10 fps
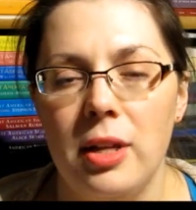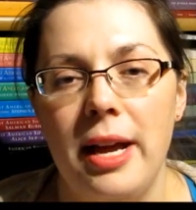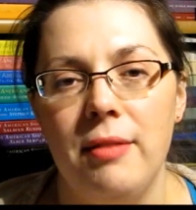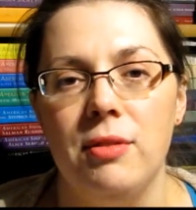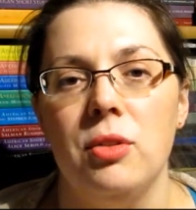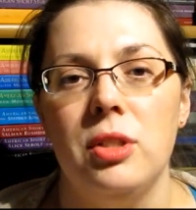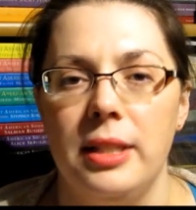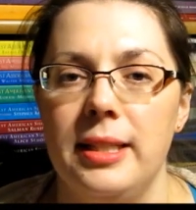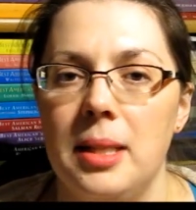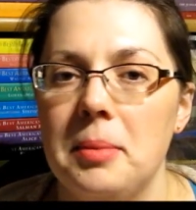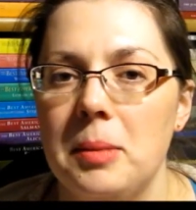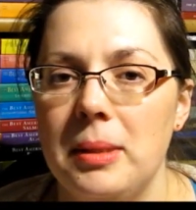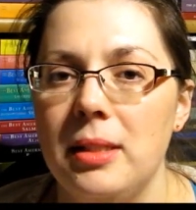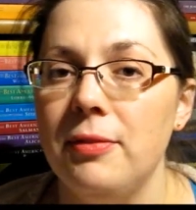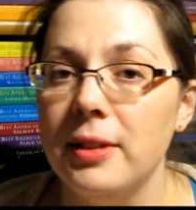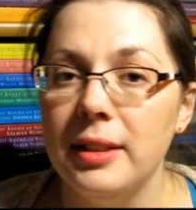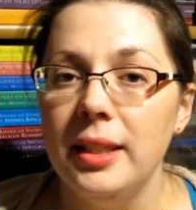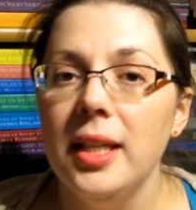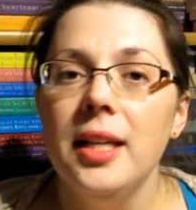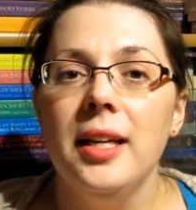I'll have those linked up specifically.